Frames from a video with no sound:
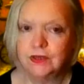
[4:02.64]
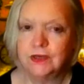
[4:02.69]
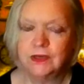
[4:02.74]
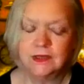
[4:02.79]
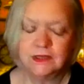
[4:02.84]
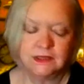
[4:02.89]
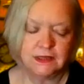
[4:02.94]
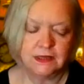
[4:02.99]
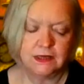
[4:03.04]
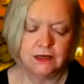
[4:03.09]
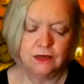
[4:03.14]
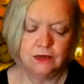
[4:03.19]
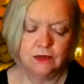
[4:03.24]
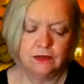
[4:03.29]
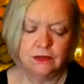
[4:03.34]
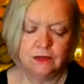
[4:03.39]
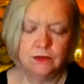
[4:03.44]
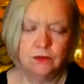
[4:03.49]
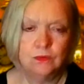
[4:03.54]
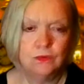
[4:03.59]
at first
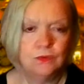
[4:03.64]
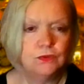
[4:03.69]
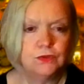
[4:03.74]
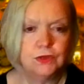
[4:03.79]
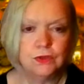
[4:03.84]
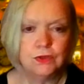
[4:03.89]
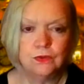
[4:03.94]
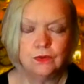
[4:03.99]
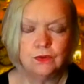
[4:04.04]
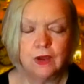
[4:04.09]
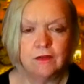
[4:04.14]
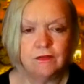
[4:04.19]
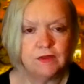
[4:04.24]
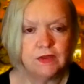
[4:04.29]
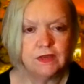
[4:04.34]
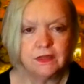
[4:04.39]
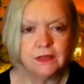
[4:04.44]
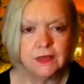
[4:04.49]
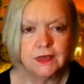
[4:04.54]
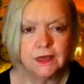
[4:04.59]
they they will do
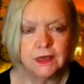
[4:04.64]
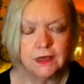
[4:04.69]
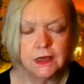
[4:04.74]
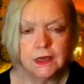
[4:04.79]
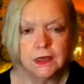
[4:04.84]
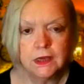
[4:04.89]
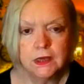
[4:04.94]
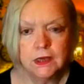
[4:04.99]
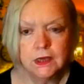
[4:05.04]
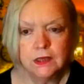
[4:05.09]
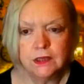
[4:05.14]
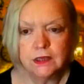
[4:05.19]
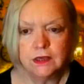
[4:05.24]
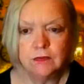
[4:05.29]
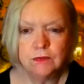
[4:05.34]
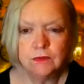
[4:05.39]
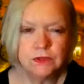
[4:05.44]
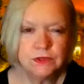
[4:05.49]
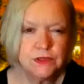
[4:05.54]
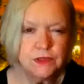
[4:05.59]
everything
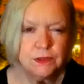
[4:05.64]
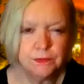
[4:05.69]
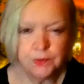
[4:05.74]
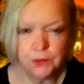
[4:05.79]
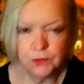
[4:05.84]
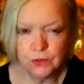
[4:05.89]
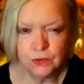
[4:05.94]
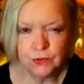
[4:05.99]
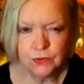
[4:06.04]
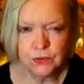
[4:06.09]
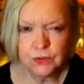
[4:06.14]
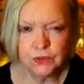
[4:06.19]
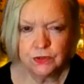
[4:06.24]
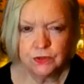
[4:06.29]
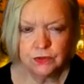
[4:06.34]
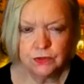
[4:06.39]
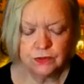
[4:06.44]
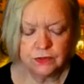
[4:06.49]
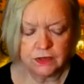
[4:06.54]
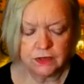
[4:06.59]
they will support
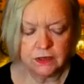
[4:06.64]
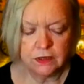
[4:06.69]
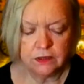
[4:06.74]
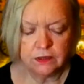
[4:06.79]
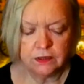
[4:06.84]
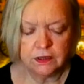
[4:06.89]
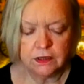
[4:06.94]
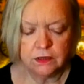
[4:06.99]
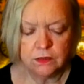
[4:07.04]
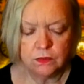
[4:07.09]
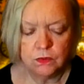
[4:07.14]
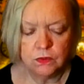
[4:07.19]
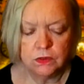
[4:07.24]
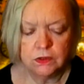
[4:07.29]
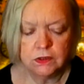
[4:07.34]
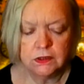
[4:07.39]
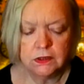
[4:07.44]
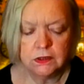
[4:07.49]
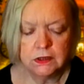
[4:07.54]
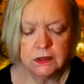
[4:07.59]
you they they
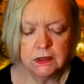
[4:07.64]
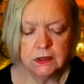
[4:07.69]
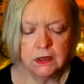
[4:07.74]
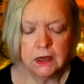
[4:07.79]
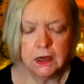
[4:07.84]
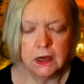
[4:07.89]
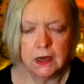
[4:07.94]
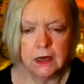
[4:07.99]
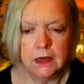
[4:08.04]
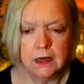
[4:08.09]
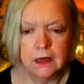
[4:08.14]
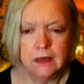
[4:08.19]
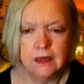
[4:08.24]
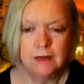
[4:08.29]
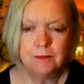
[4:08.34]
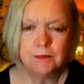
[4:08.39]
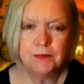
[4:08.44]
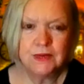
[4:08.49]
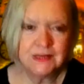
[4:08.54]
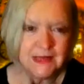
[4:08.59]
will
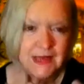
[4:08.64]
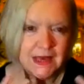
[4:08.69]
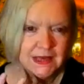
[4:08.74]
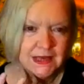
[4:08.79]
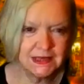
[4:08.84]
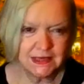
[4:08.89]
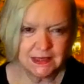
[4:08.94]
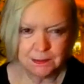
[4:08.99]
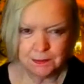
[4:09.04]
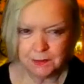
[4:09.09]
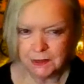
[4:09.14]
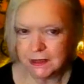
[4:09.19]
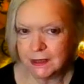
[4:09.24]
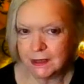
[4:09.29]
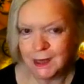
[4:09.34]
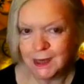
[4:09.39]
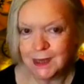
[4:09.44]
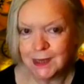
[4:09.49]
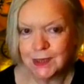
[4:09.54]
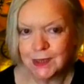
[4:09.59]
uh, pretend to
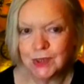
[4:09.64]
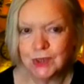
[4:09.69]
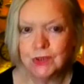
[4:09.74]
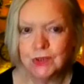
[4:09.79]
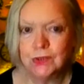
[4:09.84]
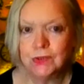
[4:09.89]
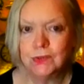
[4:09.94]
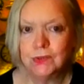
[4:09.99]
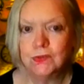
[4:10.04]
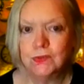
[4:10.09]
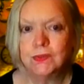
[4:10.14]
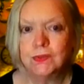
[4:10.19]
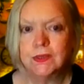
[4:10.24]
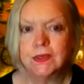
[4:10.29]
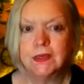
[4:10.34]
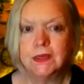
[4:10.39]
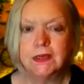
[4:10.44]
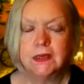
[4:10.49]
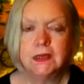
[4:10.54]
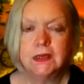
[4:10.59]
be like
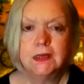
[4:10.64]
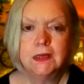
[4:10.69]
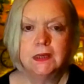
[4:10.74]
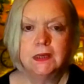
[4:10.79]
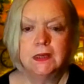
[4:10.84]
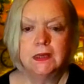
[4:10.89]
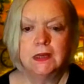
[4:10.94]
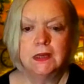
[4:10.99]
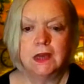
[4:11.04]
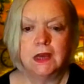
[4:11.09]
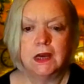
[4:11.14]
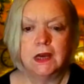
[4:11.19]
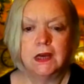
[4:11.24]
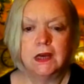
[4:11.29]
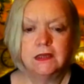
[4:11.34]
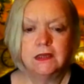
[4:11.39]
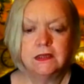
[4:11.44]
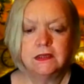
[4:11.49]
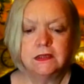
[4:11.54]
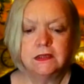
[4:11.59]
you they
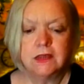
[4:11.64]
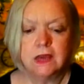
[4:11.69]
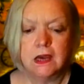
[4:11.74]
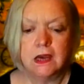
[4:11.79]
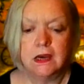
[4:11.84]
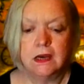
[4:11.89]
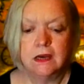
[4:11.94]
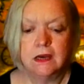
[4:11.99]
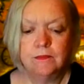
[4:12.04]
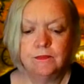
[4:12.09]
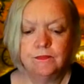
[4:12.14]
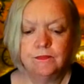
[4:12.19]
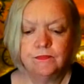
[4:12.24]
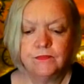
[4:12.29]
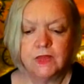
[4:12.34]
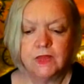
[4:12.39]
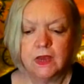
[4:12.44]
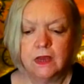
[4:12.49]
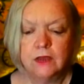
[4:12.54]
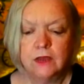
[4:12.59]
and
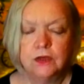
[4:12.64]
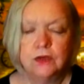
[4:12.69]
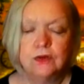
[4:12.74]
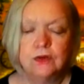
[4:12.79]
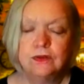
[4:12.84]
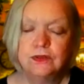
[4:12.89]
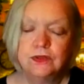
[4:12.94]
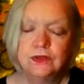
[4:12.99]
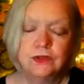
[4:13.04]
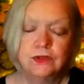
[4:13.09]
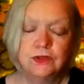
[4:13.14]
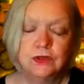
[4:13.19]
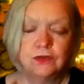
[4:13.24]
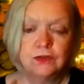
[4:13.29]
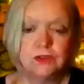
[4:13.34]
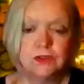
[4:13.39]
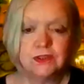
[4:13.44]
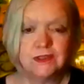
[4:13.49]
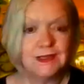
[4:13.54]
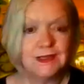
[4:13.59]
um and you're
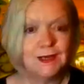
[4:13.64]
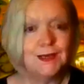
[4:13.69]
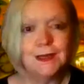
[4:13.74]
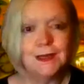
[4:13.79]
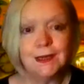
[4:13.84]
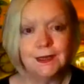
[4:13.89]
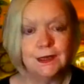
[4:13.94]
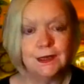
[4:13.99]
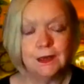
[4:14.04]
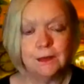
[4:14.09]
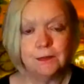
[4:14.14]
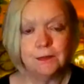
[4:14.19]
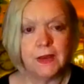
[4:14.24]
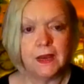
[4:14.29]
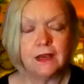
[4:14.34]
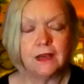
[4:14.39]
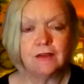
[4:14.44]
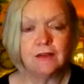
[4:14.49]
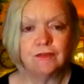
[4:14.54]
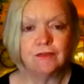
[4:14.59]
you're just taken
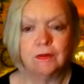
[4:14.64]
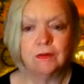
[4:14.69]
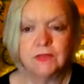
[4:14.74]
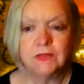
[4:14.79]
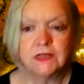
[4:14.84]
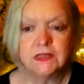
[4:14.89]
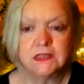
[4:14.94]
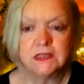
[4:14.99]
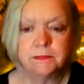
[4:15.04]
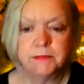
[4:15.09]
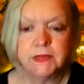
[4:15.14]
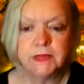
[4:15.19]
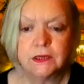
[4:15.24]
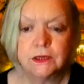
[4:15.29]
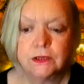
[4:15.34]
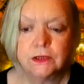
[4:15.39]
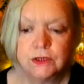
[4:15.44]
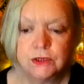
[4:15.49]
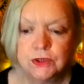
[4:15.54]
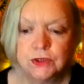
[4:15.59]
aback from this
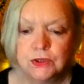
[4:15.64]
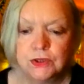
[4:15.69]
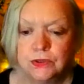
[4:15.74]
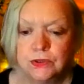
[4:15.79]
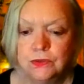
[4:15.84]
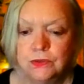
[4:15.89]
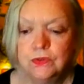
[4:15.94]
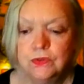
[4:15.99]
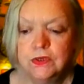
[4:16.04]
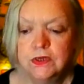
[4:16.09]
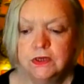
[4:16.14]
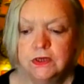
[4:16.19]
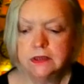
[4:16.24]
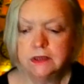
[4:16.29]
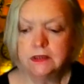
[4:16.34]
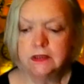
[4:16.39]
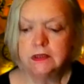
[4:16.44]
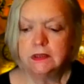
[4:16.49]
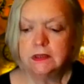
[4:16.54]
because you